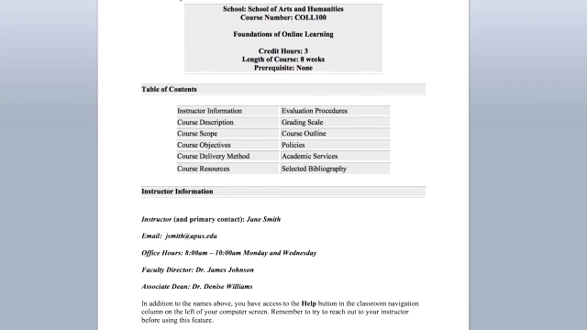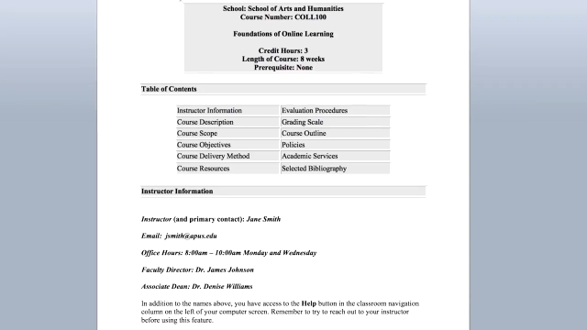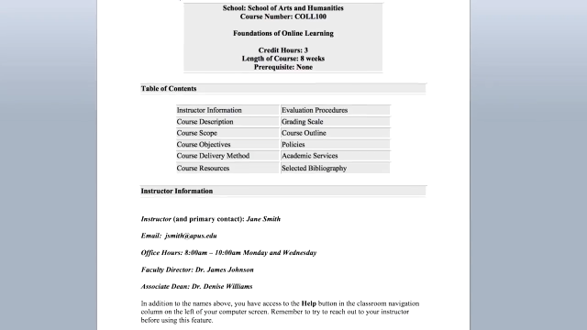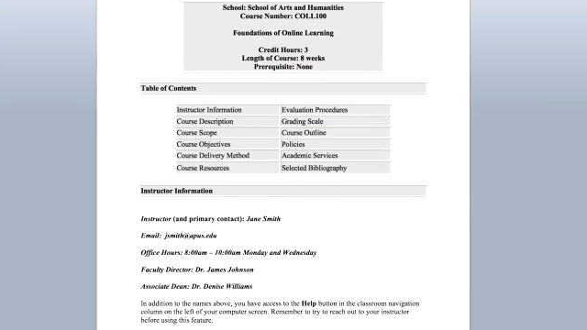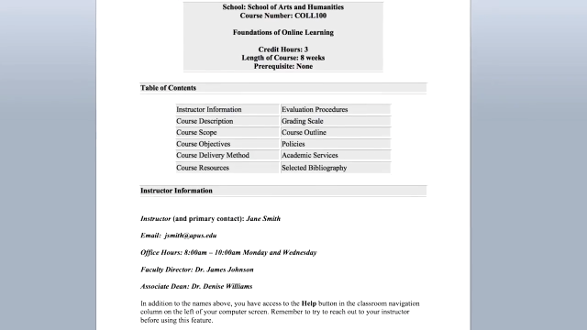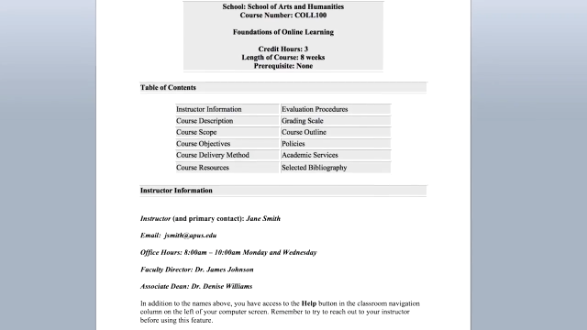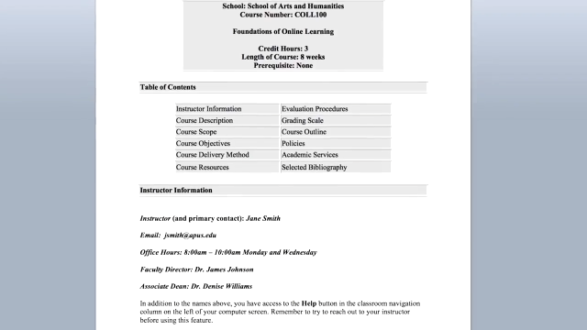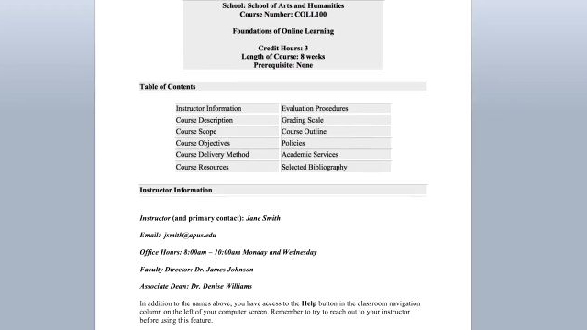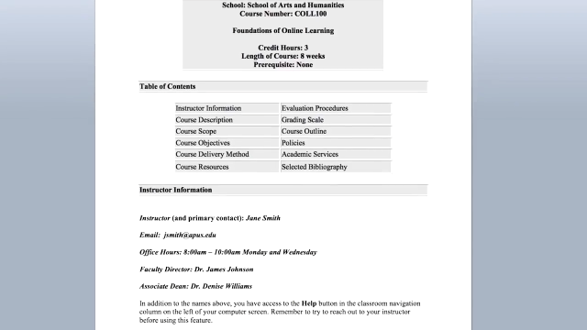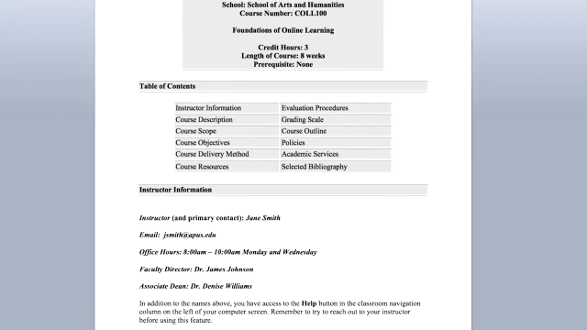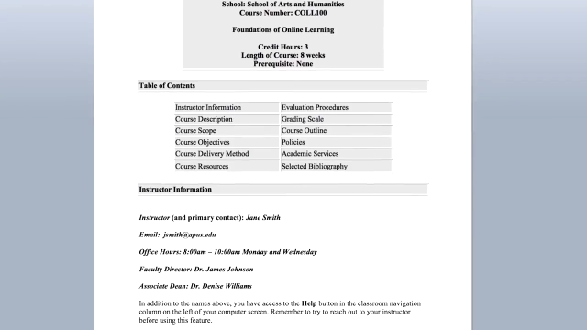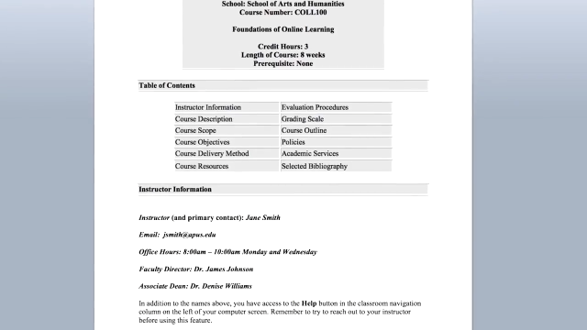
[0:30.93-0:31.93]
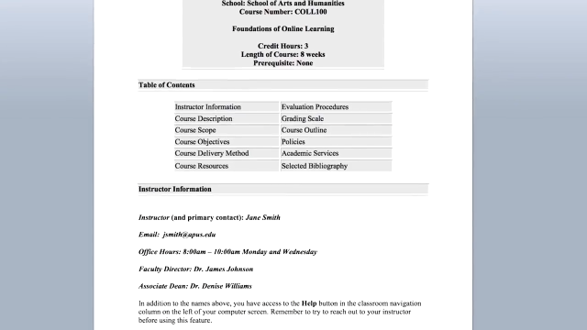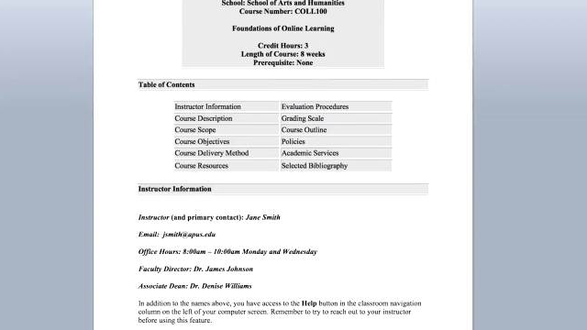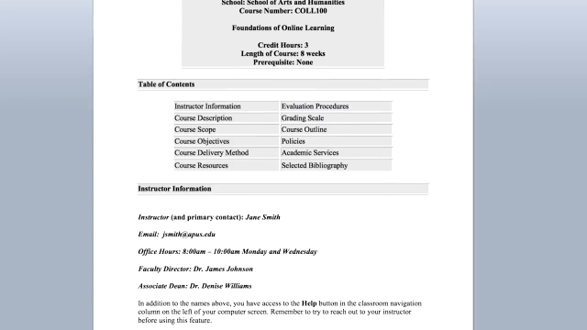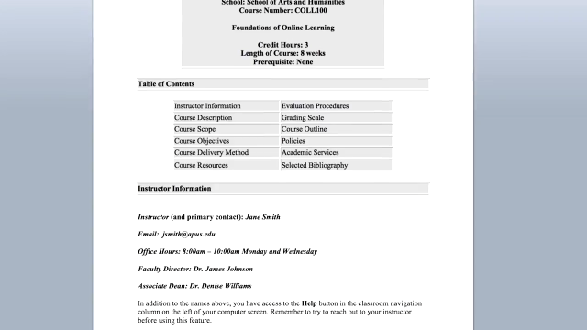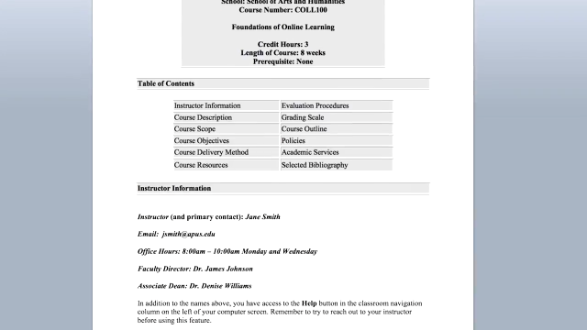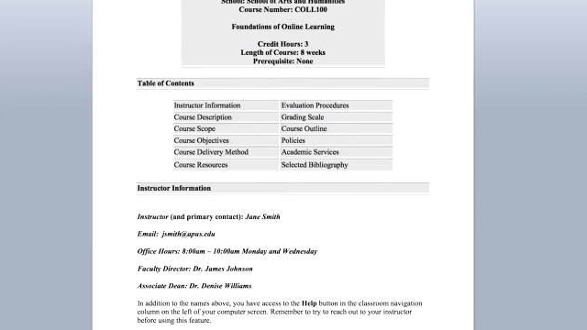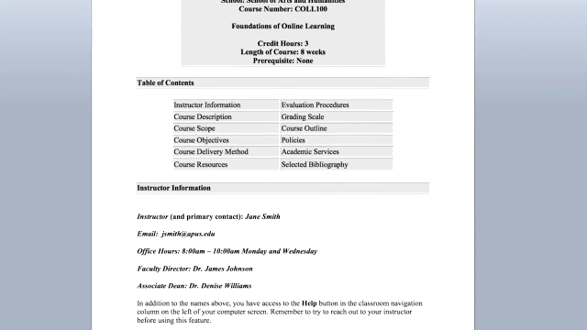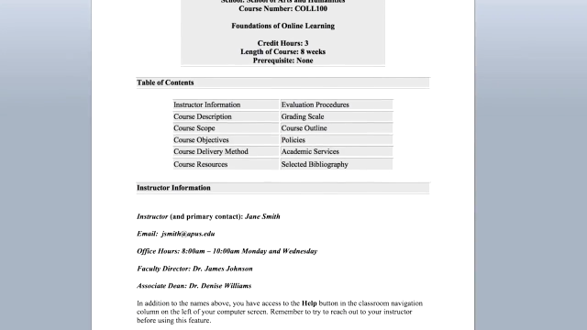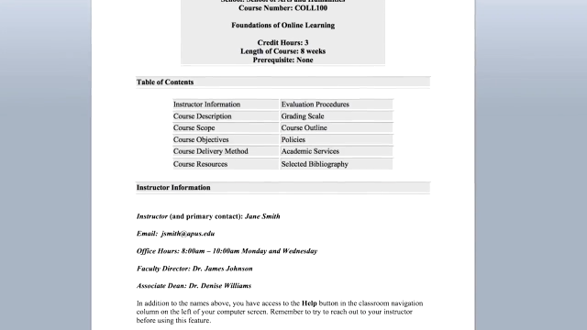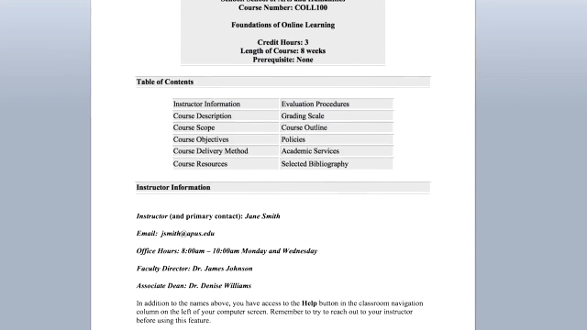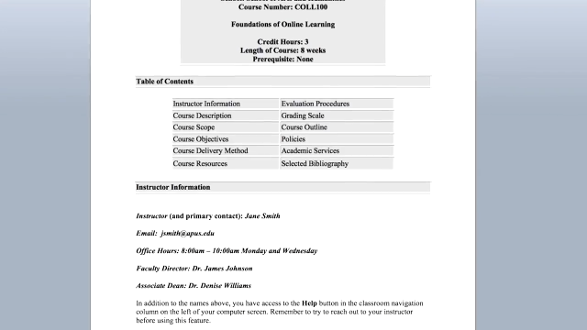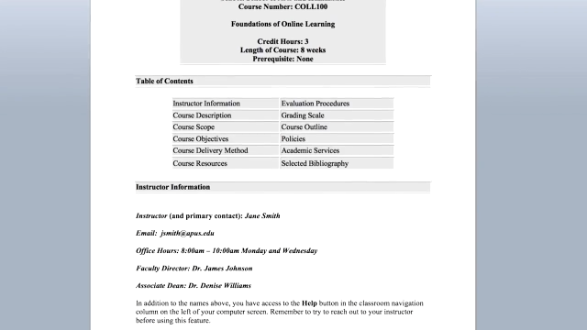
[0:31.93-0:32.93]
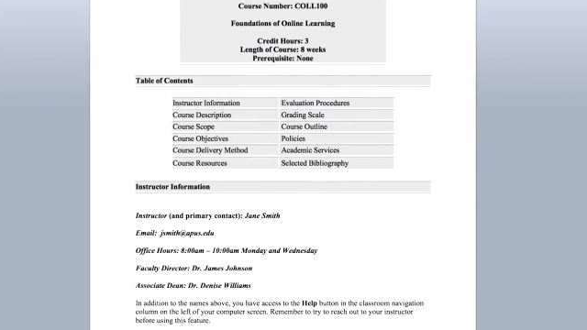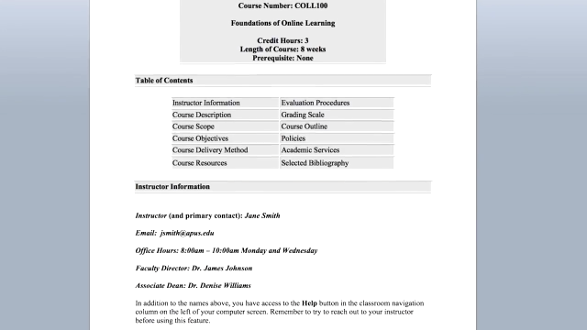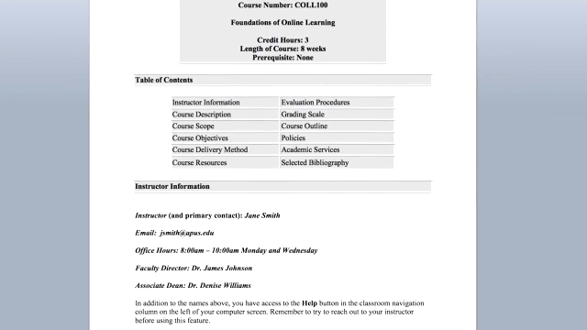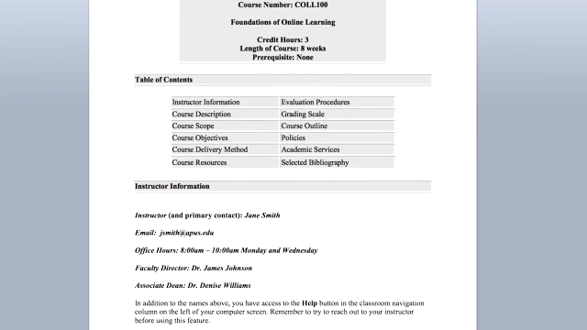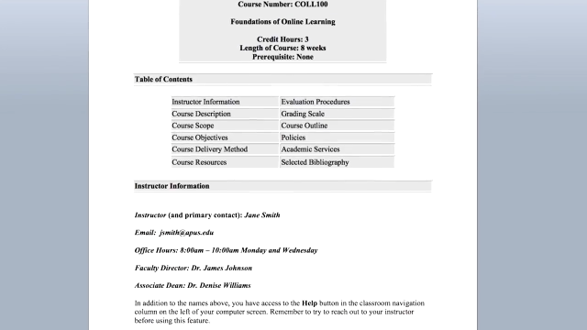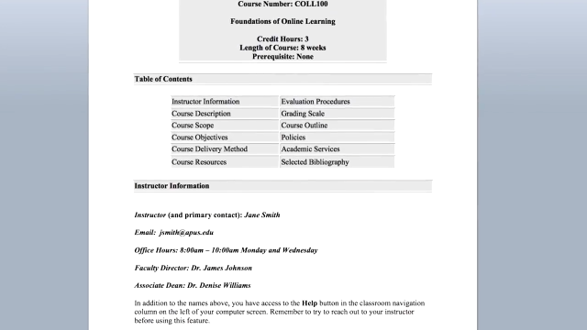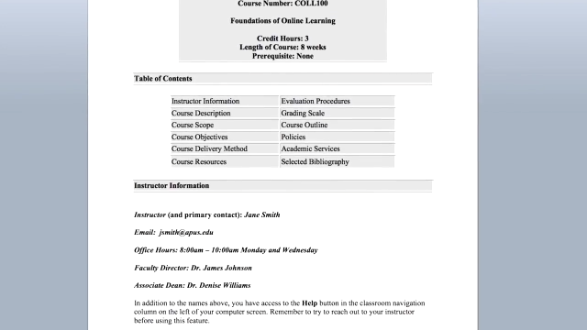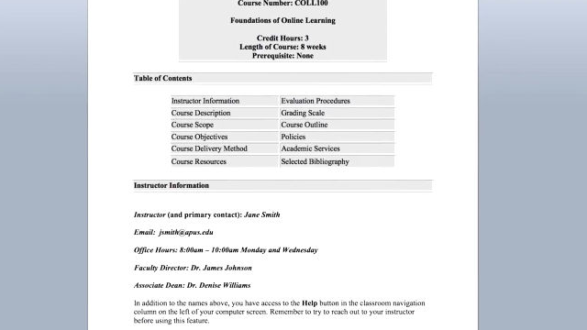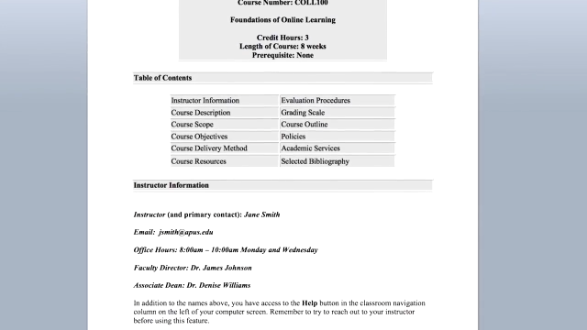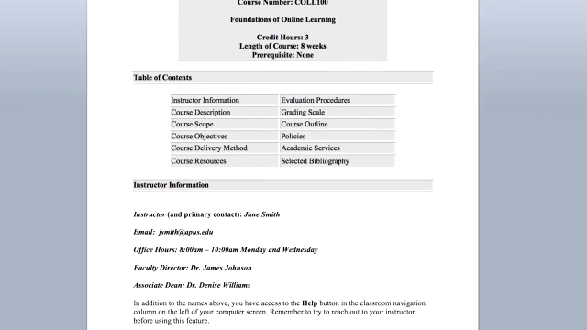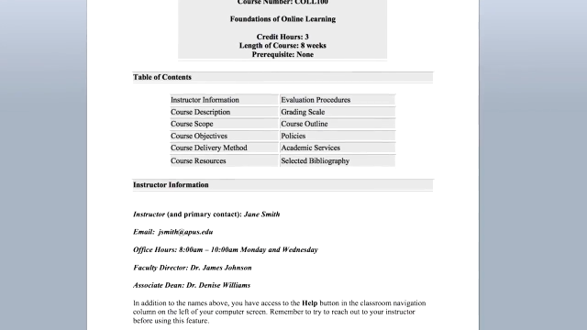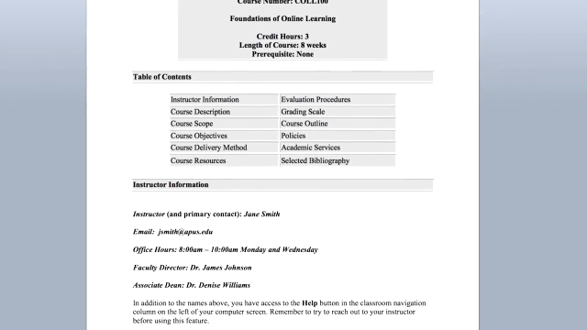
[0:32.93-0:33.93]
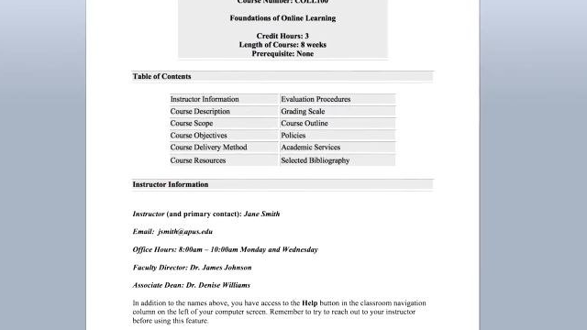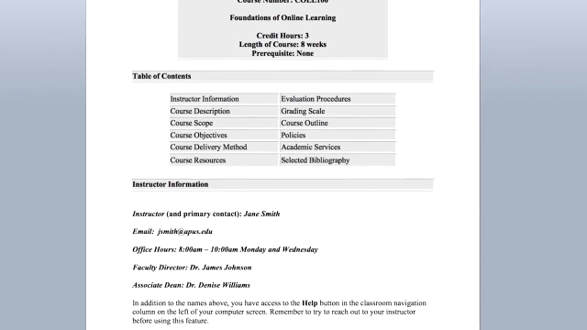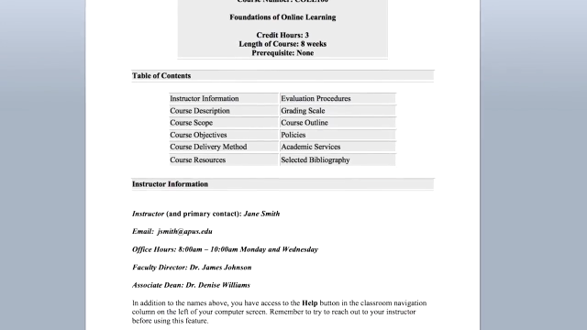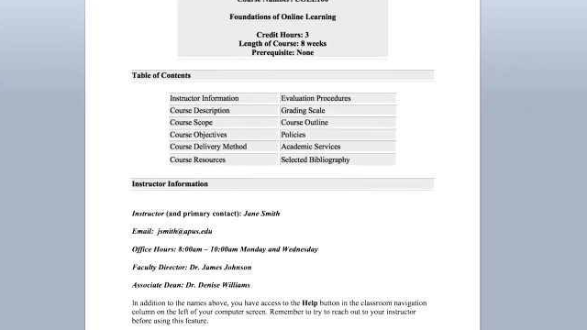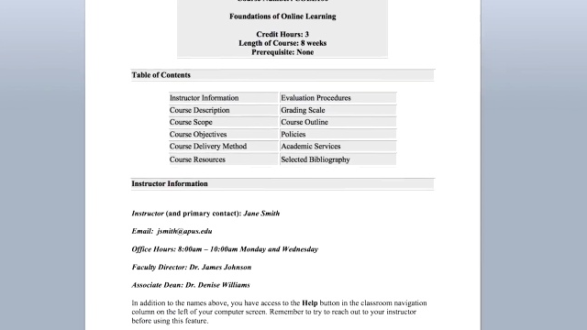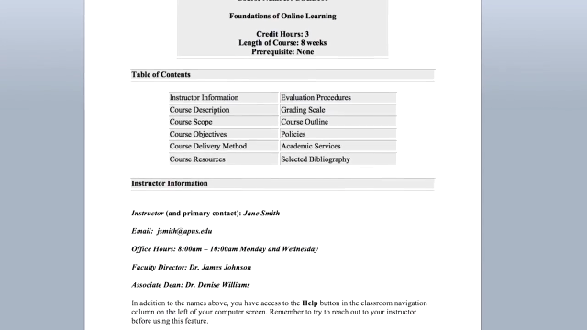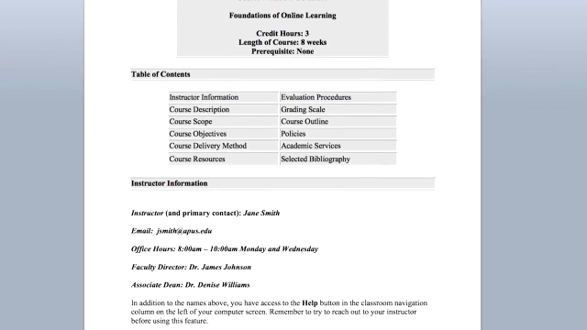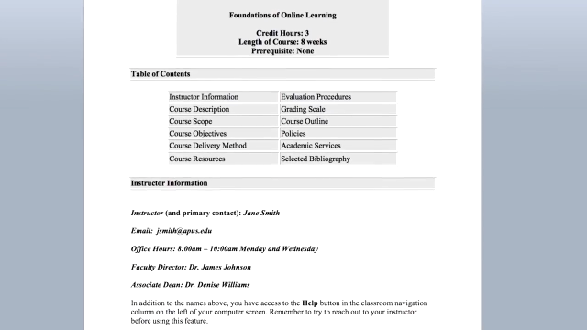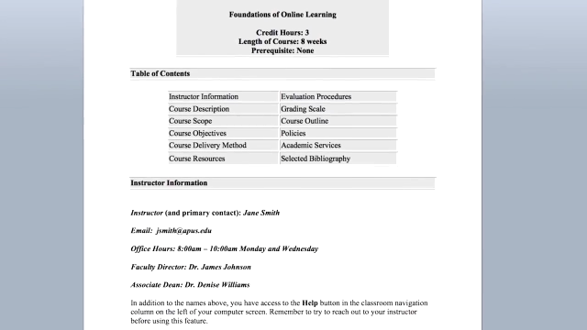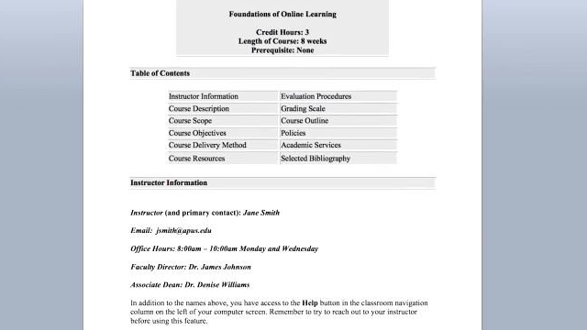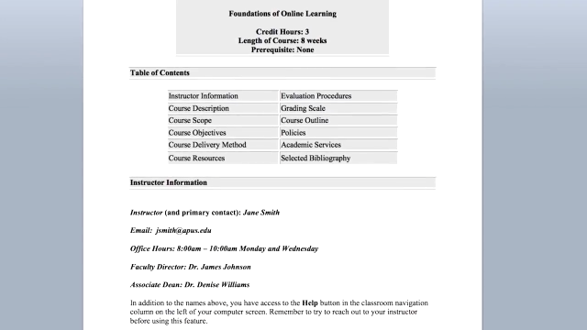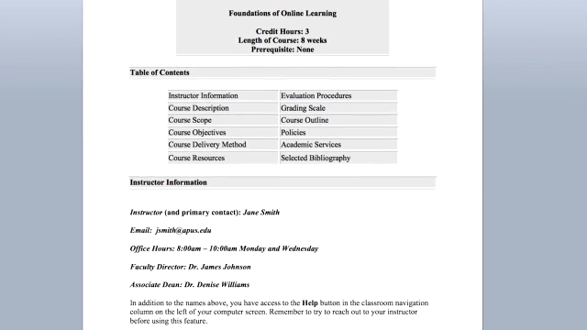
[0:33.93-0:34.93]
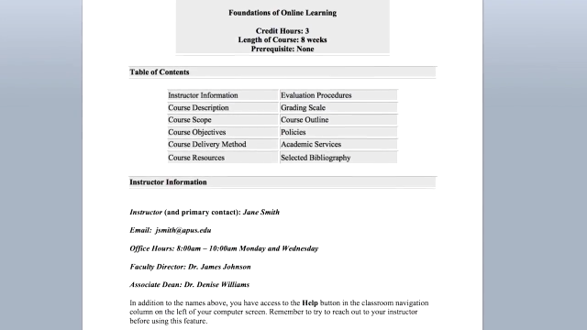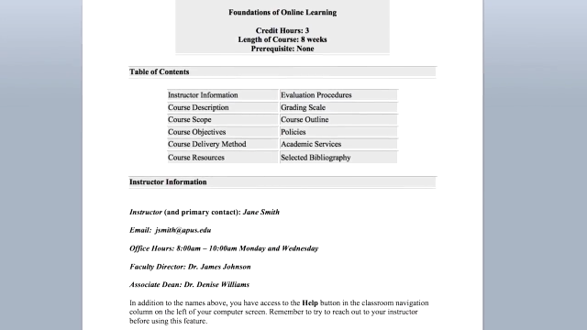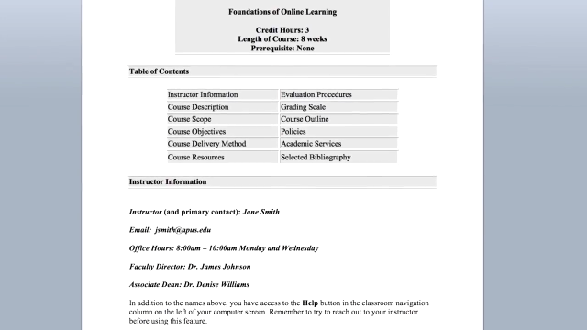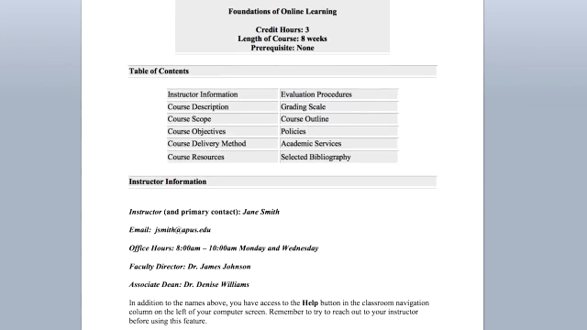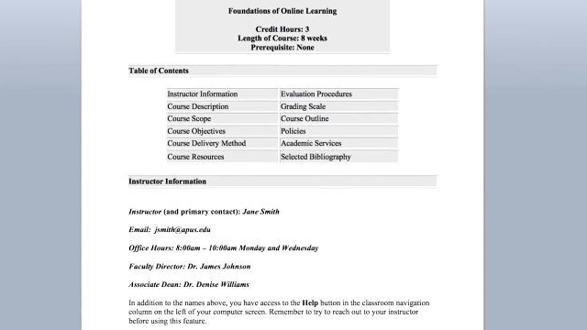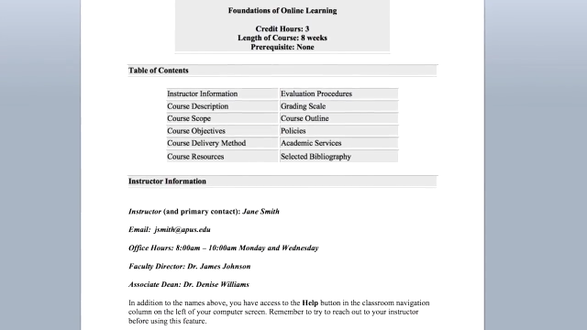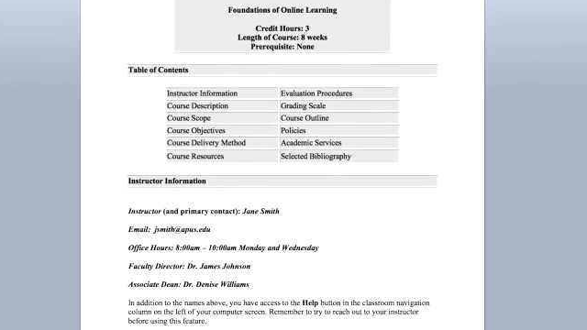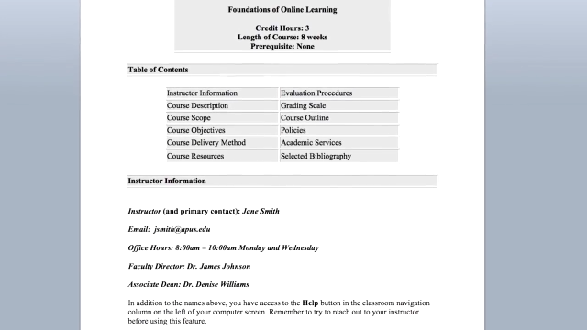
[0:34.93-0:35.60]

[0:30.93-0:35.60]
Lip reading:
[unreadable: no face in view]